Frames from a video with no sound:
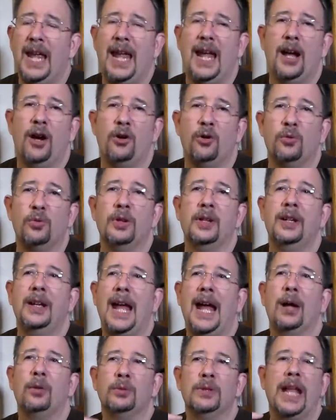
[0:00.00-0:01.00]
how
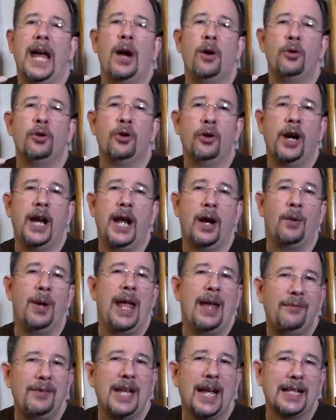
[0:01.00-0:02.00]
loud or how
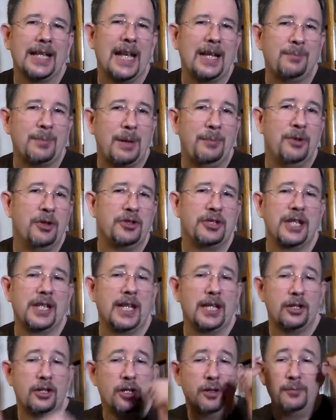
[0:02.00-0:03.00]
heavy I like my
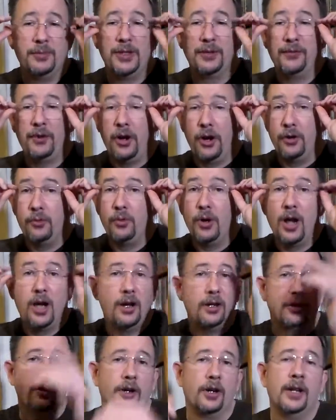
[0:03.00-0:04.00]
music in terms of hard
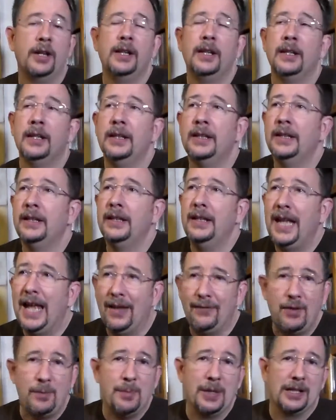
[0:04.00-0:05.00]
rock or
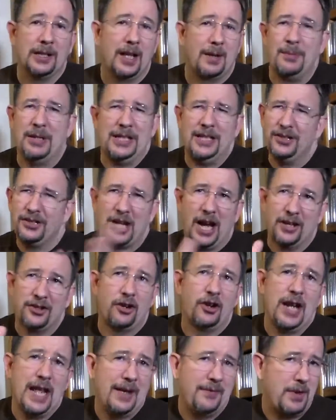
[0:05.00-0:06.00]
heavy metal. These guys
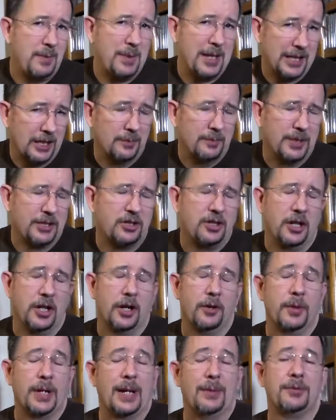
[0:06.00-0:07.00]
aren't heavy metal, but you
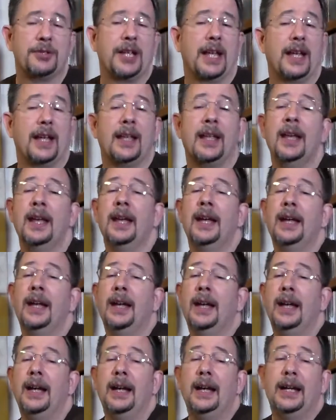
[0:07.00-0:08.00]
know what I'm saying.
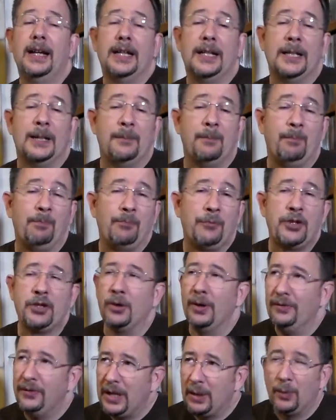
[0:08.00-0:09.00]

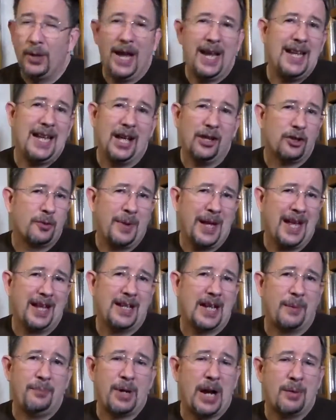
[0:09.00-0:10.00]
So if they were any other
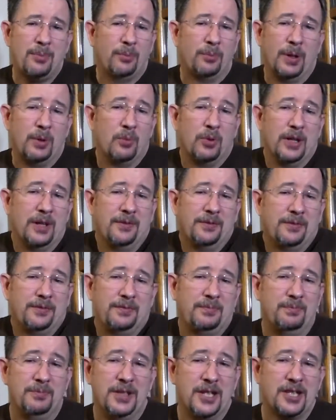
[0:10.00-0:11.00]
band, I probably would
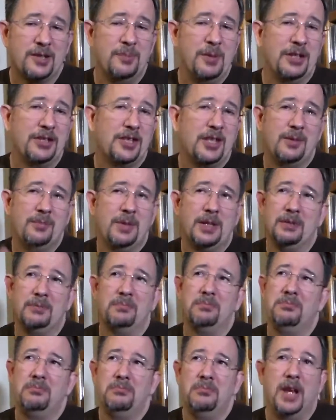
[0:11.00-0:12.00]
have dismissed them
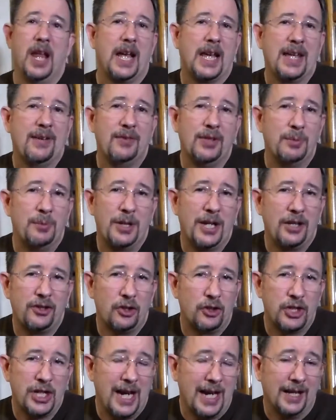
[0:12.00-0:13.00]
and not given them
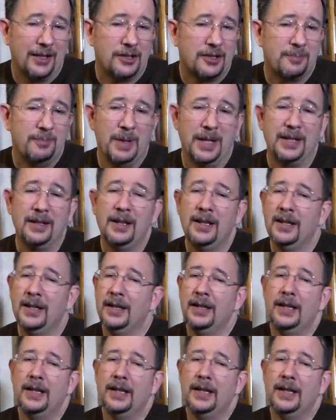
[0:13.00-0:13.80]
another chance. But